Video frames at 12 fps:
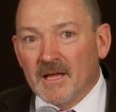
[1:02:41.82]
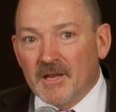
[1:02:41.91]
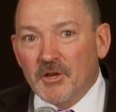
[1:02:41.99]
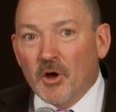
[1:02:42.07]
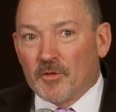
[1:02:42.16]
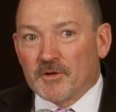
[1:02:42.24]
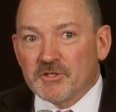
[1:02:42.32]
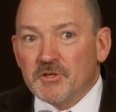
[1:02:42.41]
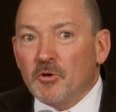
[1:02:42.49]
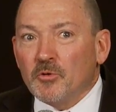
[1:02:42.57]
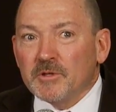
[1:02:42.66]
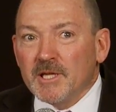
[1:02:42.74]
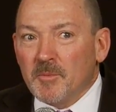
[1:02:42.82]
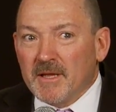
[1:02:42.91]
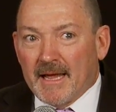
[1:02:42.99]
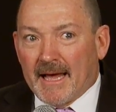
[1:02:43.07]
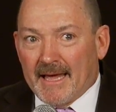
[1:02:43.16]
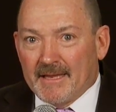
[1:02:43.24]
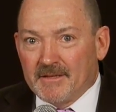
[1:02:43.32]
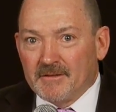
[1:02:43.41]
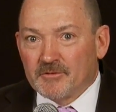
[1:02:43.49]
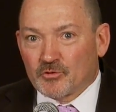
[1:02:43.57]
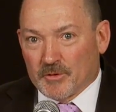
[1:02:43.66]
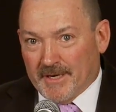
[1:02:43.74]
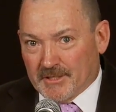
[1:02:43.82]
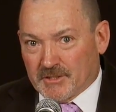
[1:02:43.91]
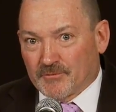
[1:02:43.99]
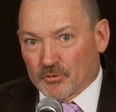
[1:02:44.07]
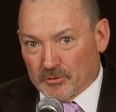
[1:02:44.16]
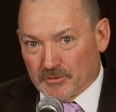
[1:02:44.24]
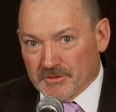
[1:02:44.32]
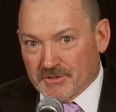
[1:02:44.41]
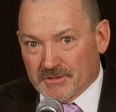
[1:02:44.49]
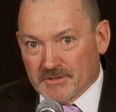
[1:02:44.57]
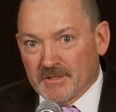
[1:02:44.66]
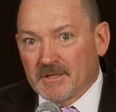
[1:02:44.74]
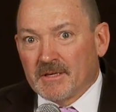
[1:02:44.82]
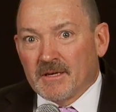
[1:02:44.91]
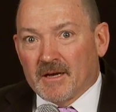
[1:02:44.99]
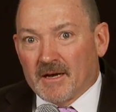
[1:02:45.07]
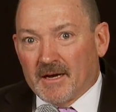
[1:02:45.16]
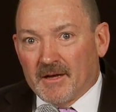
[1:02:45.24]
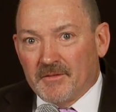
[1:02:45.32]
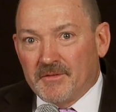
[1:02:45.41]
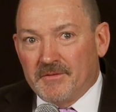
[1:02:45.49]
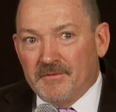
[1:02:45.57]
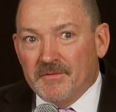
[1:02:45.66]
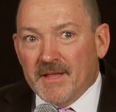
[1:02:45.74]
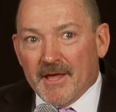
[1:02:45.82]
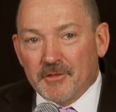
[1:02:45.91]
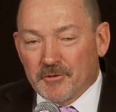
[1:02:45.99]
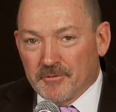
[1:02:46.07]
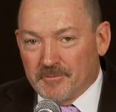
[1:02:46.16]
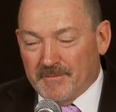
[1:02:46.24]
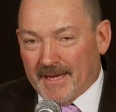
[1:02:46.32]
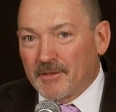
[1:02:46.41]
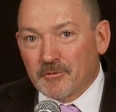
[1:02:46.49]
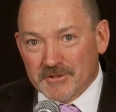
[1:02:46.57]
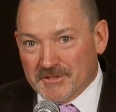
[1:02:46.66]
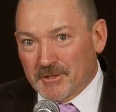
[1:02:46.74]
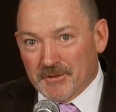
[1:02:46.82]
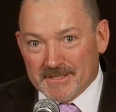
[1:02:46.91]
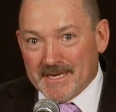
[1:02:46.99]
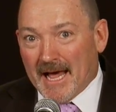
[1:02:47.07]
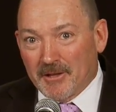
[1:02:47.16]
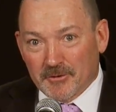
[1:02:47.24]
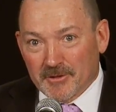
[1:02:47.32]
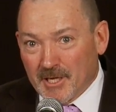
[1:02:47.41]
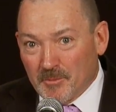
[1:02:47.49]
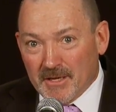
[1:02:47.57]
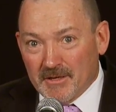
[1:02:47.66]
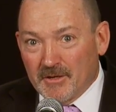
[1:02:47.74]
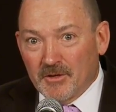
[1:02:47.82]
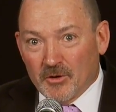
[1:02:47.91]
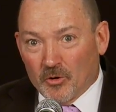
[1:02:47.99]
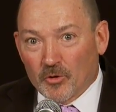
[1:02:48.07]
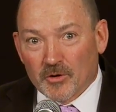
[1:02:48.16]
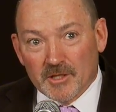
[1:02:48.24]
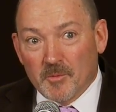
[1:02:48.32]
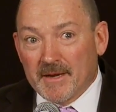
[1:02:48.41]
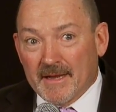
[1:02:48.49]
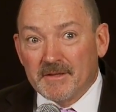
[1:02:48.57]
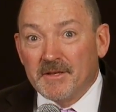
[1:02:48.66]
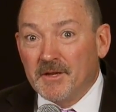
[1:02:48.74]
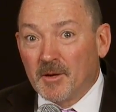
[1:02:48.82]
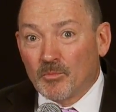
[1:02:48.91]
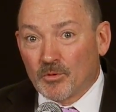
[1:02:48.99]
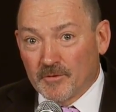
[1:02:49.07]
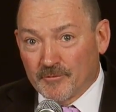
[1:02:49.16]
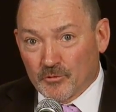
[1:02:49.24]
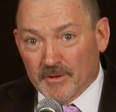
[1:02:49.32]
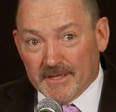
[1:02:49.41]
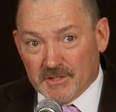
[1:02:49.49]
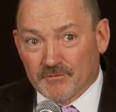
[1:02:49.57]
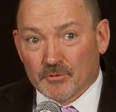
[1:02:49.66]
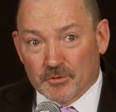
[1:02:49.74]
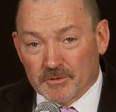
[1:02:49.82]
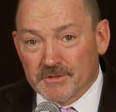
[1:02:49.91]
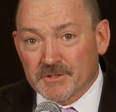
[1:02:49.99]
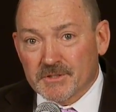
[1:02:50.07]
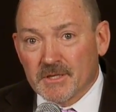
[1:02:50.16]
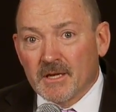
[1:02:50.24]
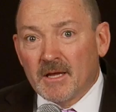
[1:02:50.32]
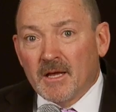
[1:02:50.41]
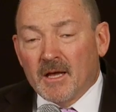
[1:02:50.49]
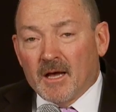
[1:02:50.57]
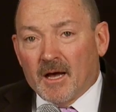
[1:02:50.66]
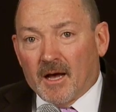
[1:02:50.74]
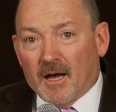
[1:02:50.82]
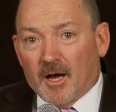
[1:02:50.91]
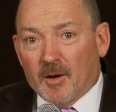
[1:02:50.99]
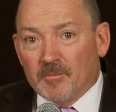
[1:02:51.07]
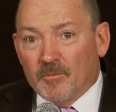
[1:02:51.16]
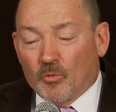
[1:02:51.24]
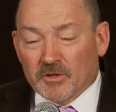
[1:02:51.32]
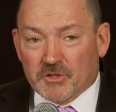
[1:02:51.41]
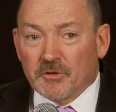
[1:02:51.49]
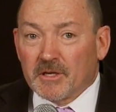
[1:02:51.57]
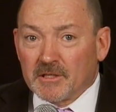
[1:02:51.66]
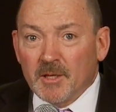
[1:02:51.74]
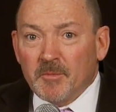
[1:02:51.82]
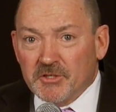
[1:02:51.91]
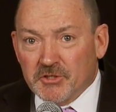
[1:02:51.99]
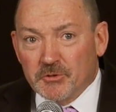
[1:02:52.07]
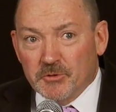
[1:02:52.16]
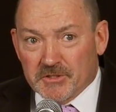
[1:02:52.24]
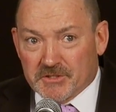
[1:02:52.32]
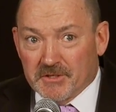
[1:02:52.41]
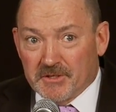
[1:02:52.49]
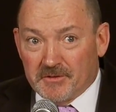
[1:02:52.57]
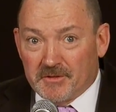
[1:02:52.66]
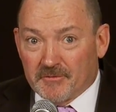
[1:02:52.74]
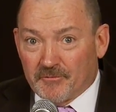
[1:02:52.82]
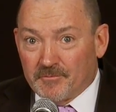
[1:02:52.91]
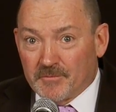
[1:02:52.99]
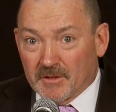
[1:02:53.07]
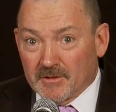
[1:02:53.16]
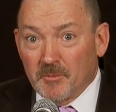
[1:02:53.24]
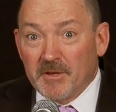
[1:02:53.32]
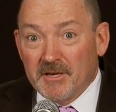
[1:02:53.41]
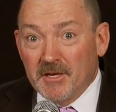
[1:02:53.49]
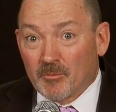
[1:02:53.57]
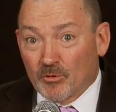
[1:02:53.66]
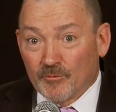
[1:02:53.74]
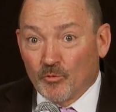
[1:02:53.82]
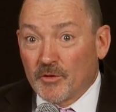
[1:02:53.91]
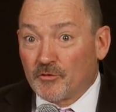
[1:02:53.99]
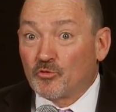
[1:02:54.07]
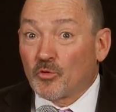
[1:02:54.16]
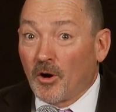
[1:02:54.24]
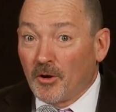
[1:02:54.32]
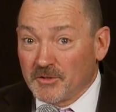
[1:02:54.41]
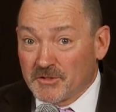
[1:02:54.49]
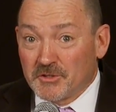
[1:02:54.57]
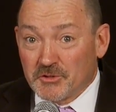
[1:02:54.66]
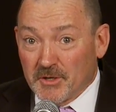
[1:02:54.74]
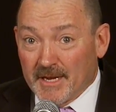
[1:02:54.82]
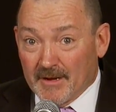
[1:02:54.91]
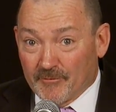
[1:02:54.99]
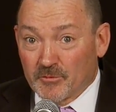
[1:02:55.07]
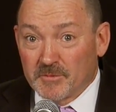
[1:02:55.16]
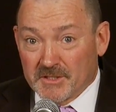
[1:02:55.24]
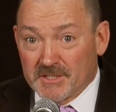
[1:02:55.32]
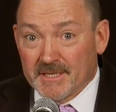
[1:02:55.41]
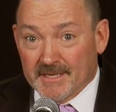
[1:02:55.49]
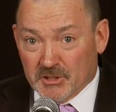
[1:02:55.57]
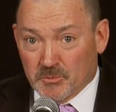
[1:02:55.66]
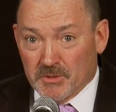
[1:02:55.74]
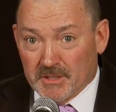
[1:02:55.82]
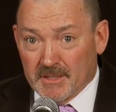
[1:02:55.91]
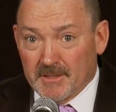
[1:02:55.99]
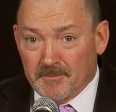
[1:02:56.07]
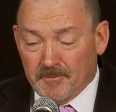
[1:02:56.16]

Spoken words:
No, there's no limit on transfers. Neither is there a dollar limit or a limit on the number of transfers. What's going to limit you is the limited number of withdrawals that you have from the TSP.